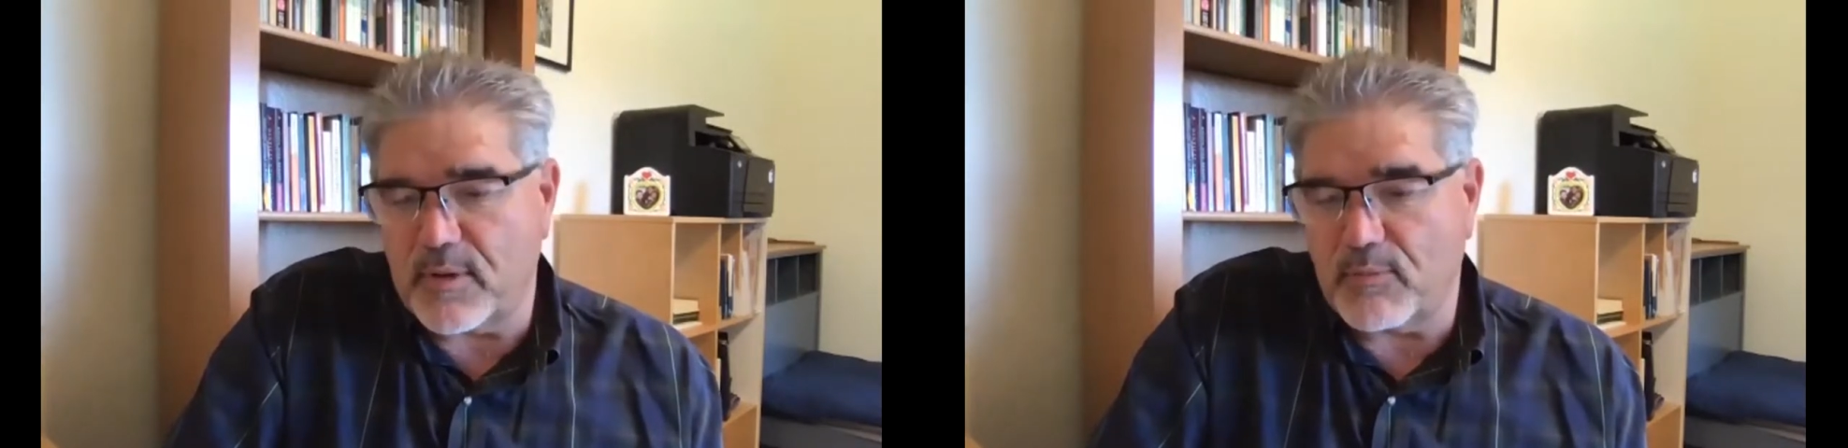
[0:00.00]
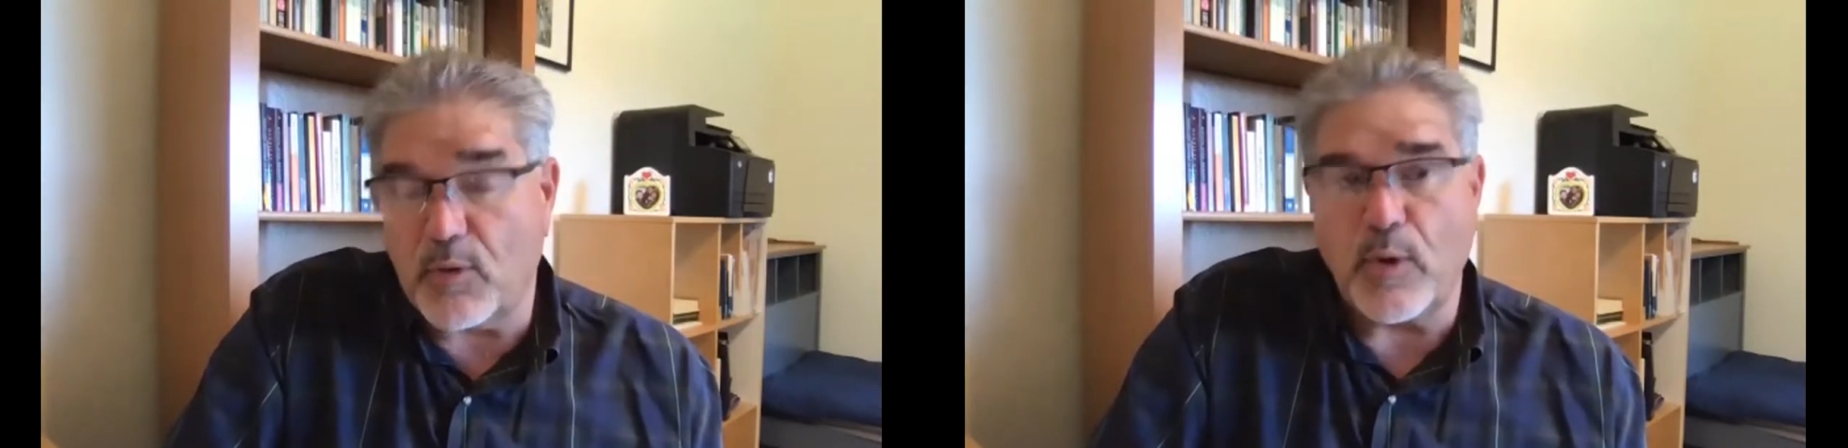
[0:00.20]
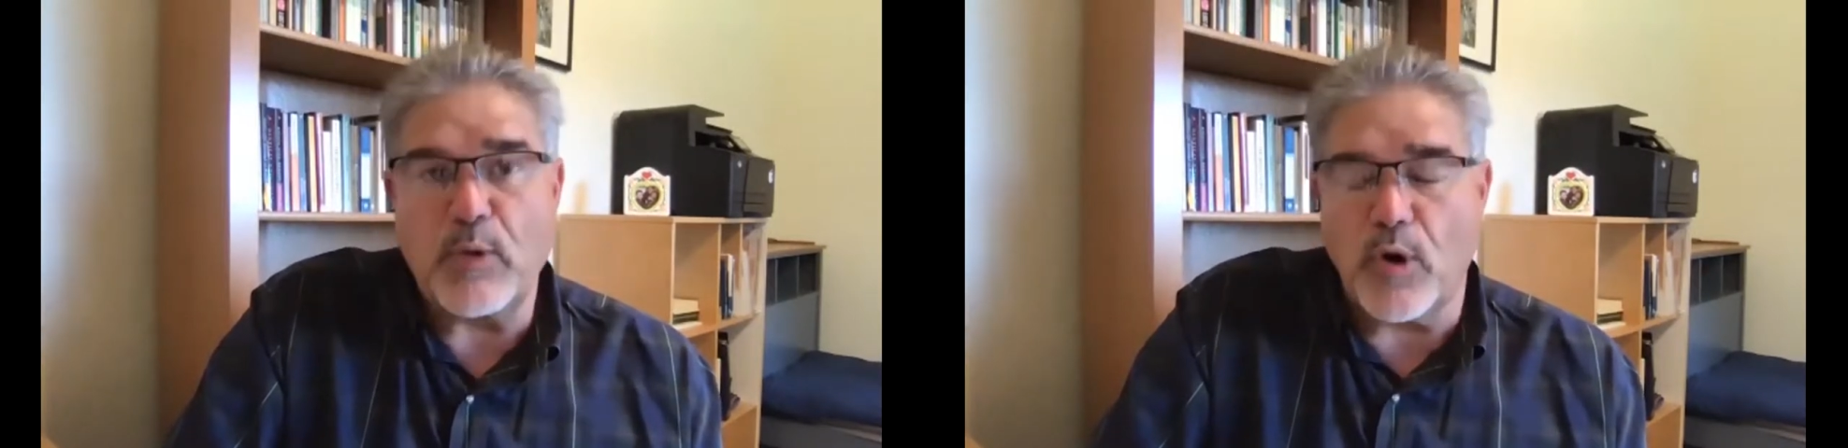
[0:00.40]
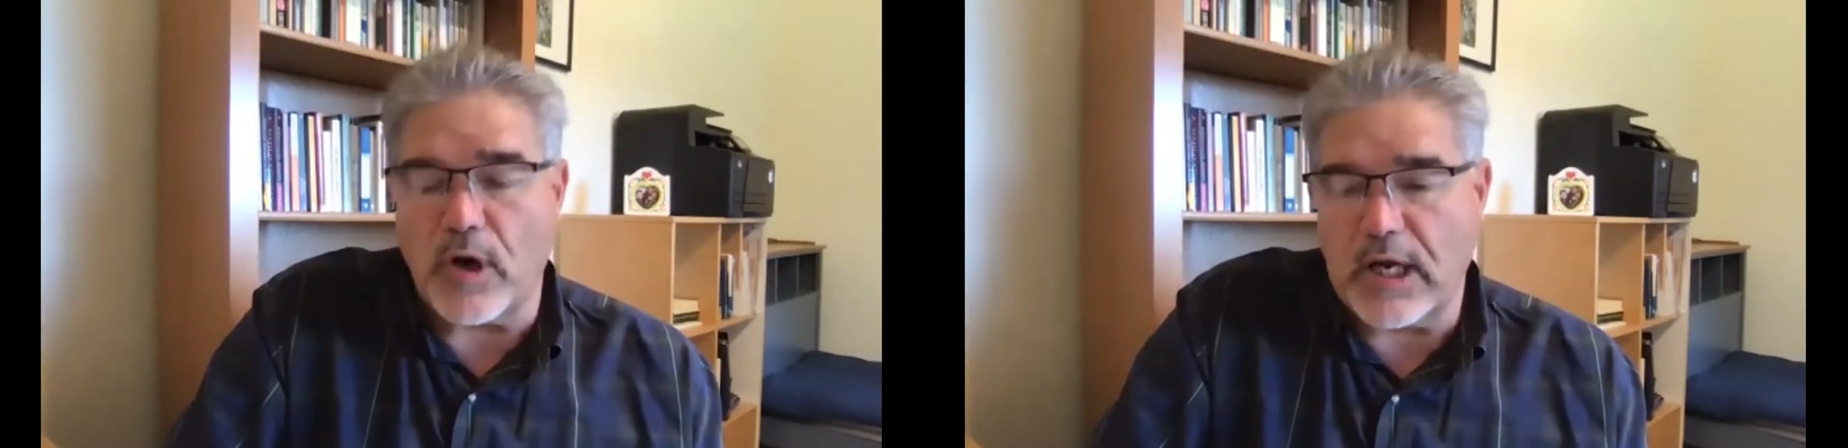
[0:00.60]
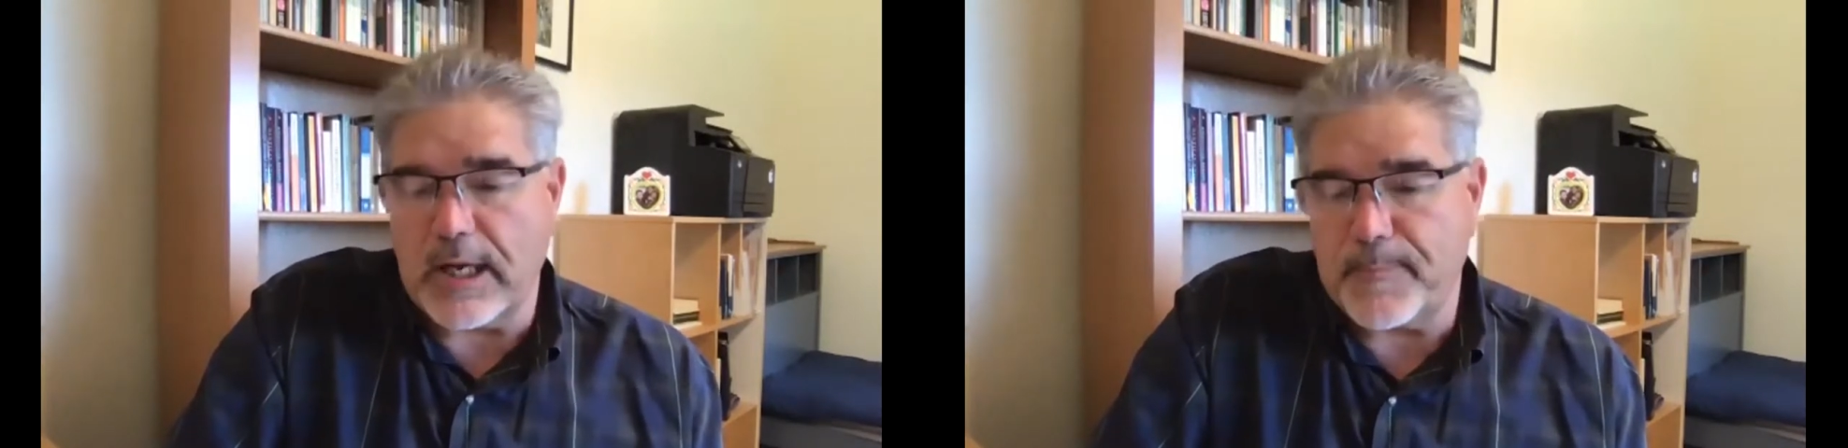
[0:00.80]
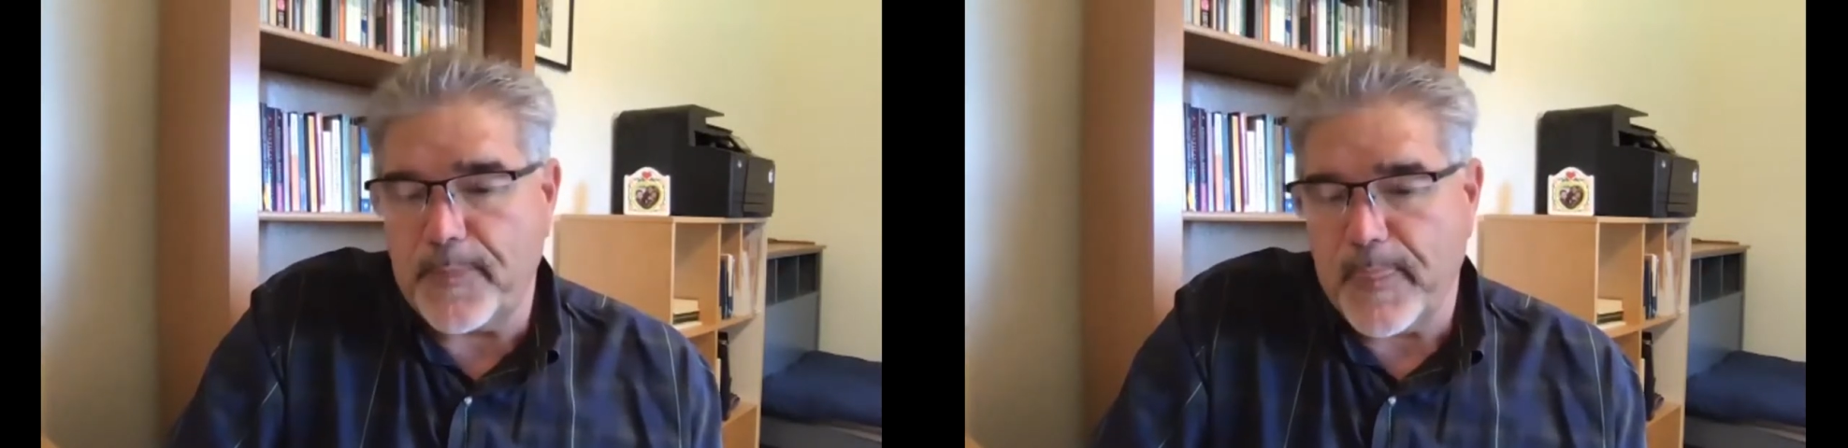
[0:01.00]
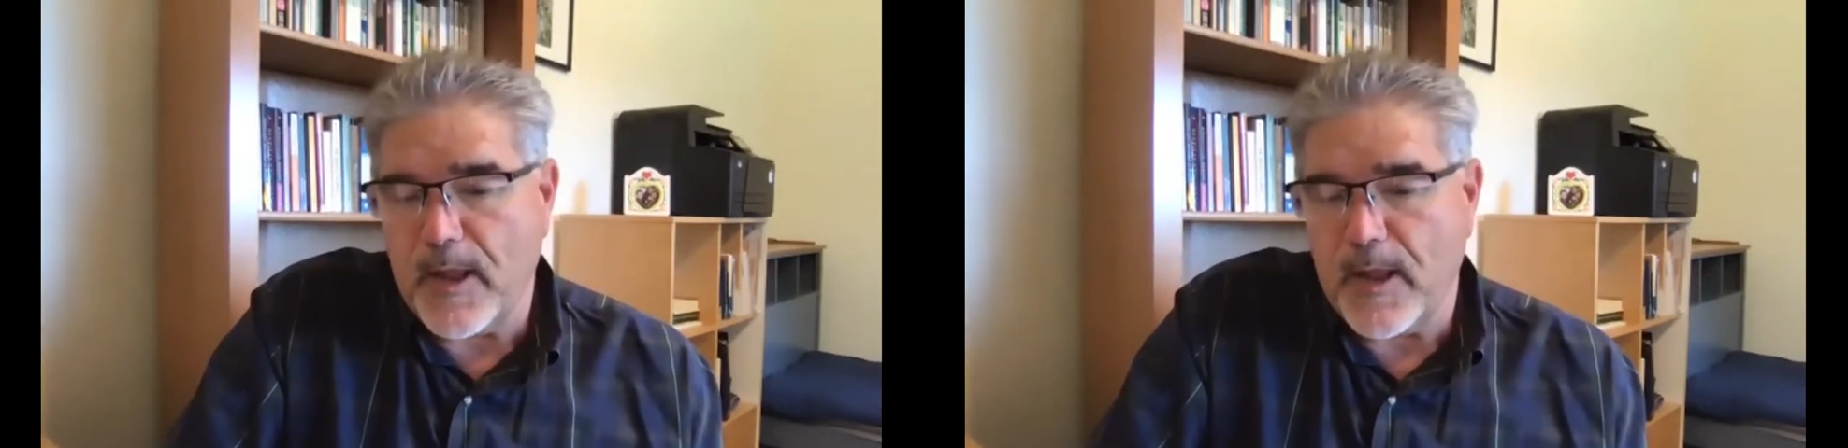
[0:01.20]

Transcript: where we work in.